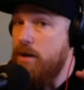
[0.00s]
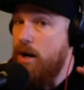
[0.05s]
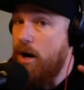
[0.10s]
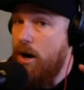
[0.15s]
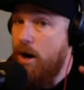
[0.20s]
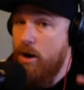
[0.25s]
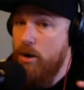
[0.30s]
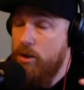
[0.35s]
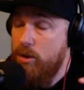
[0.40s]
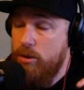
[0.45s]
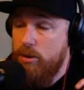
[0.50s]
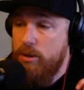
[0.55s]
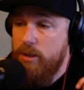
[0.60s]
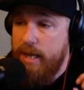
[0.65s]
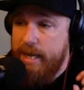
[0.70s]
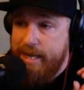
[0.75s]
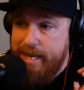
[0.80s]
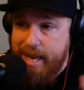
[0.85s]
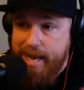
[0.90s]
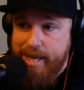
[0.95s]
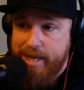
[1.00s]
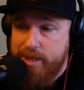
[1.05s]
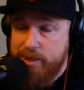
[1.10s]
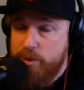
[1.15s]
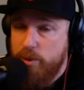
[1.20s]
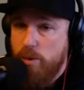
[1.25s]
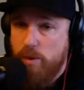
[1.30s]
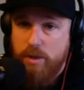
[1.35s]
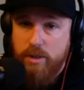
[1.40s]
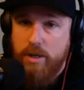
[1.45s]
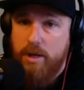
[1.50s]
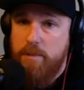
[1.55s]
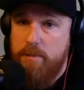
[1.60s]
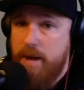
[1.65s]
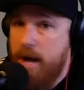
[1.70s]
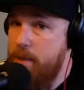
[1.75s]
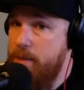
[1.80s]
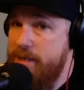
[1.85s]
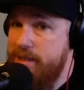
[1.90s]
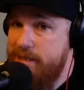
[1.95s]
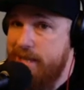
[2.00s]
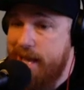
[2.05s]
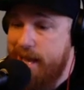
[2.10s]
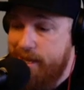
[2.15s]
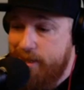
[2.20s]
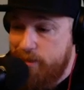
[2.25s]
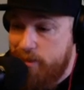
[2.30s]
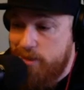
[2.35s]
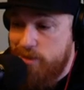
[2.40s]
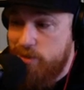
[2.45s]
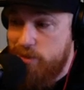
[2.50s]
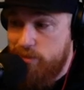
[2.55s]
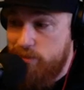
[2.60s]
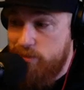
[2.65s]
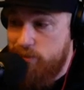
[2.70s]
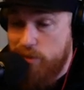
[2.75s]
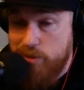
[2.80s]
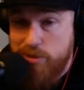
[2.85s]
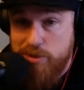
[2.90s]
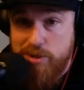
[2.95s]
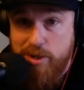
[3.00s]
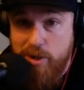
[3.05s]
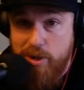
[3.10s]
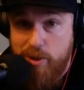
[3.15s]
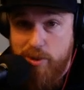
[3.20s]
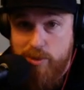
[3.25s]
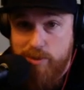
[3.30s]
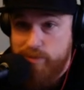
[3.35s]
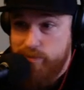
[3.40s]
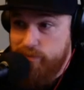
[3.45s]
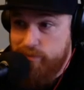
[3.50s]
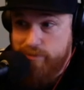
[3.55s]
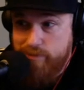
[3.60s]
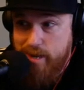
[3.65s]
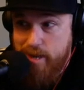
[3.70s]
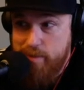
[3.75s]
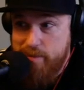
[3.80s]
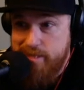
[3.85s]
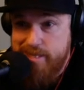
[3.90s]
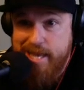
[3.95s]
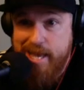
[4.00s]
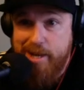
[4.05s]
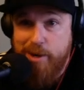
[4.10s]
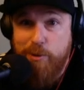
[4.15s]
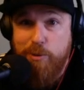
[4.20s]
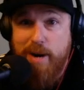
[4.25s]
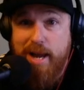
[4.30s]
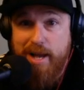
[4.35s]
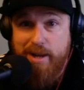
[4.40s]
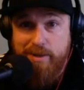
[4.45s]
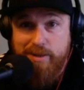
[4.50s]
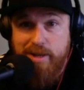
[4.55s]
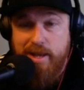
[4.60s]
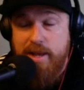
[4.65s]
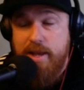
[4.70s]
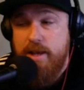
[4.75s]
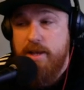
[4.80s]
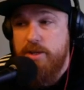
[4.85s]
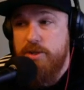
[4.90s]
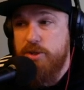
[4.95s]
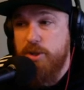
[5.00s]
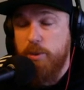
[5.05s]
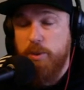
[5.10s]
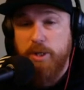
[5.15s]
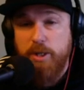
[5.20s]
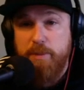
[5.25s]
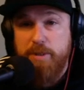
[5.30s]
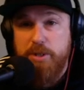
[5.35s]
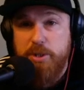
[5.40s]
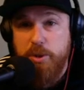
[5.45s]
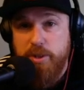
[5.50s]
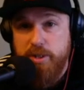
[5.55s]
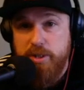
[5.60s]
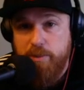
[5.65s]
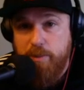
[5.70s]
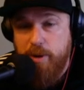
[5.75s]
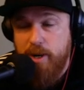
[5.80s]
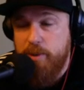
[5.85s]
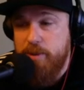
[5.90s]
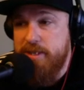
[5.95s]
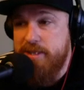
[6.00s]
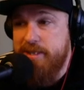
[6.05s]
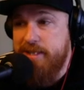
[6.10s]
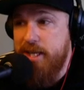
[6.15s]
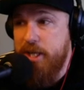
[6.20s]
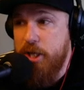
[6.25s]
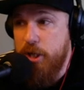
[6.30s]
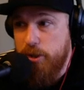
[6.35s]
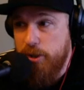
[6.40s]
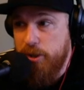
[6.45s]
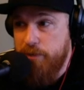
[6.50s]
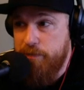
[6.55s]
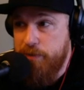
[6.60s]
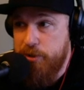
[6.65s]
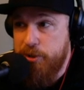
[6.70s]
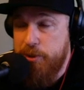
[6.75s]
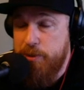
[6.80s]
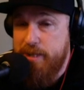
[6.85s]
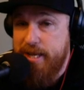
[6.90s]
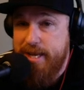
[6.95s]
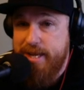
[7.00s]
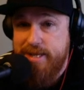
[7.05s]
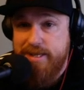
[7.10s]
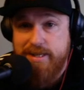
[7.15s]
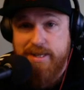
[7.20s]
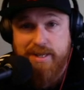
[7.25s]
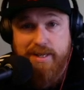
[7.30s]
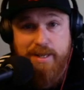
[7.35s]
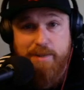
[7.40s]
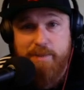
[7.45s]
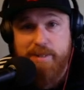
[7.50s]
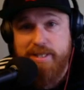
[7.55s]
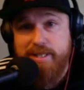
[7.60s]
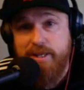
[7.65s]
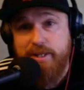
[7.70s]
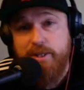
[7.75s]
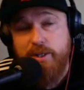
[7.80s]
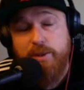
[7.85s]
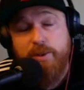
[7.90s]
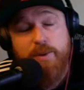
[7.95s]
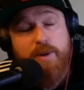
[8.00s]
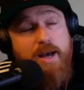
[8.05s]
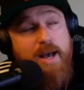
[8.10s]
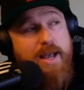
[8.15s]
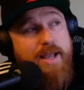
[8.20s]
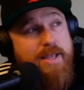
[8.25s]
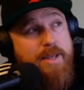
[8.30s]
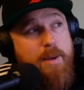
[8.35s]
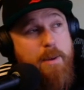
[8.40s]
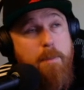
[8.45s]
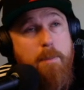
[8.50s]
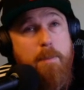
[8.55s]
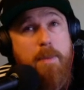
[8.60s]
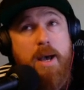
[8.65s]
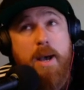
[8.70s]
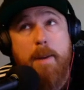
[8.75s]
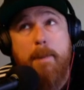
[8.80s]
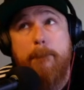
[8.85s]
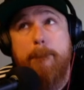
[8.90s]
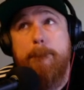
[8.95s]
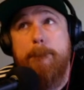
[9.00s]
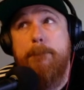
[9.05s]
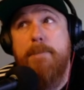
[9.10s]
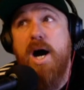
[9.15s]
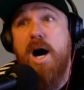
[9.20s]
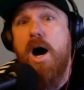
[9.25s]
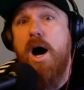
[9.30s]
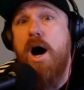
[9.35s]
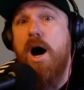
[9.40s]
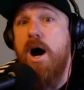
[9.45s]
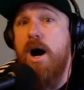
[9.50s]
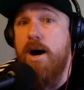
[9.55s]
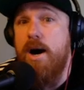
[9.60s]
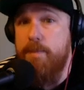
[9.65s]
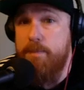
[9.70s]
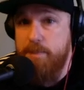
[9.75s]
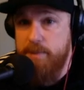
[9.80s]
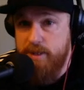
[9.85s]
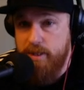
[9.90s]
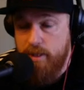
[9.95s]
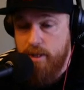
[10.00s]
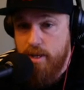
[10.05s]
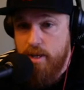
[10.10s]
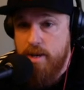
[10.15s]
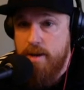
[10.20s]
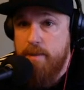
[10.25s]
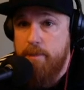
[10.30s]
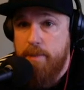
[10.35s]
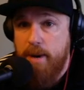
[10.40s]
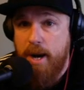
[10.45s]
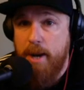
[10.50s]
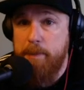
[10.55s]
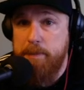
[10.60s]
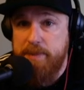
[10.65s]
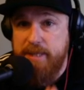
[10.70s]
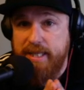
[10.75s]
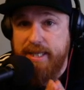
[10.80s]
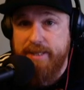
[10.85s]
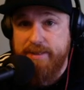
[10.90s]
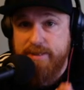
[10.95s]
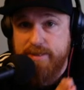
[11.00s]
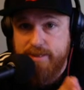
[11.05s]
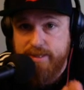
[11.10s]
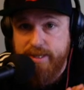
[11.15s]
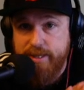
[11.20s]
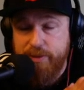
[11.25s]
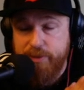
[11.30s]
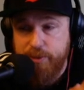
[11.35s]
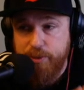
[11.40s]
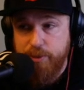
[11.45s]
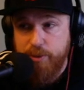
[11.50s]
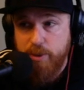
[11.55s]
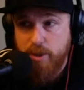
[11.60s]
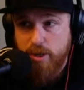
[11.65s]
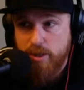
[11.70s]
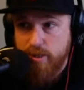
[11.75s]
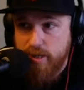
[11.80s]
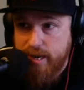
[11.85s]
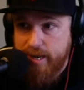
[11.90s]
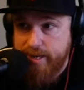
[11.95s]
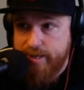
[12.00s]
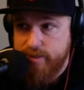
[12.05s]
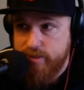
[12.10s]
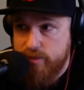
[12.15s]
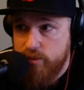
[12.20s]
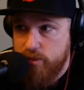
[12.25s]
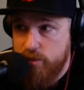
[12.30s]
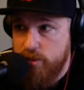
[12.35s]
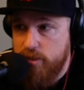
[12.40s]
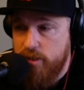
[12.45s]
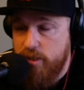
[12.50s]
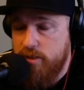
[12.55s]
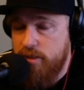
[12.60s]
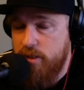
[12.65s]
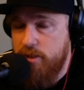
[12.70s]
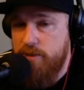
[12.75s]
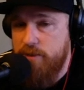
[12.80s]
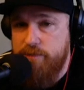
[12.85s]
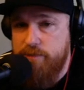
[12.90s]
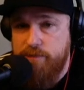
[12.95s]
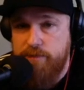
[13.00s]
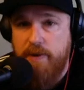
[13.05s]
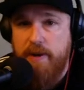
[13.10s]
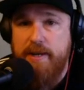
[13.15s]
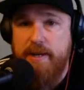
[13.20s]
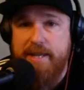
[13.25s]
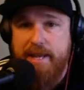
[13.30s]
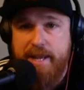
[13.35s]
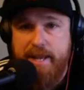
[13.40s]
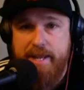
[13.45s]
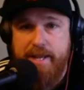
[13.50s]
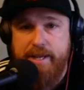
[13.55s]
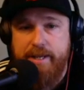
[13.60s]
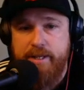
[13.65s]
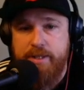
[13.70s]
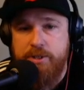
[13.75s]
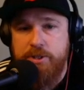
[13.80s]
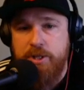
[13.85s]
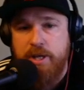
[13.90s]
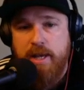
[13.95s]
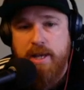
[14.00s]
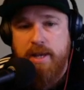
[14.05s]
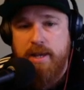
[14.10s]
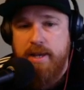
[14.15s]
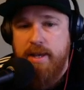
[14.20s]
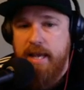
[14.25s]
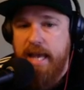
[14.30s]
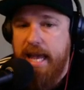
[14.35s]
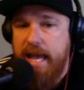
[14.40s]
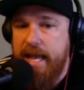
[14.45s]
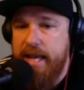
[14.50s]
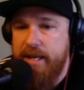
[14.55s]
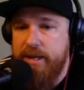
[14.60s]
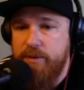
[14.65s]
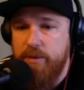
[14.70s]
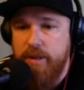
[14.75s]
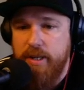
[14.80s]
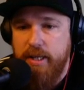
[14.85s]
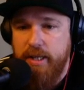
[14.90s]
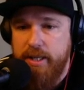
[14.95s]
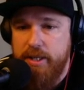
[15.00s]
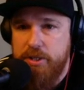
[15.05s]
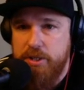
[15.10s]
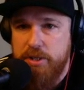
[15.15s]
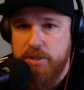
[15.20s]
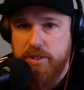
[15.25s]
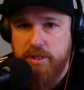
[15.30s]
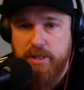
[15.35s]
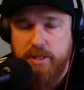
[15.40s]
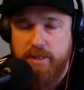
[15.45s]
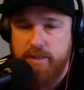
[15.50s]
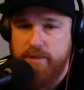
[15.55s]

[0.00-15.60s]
uncle and aunt or mom and dad because there's no mom and dad around. So we're going to be doing the park with a 10-year-old for 2 days. And let me tell you, I am pumped to get to see it through her eyes. She's at such a fun age, and really just to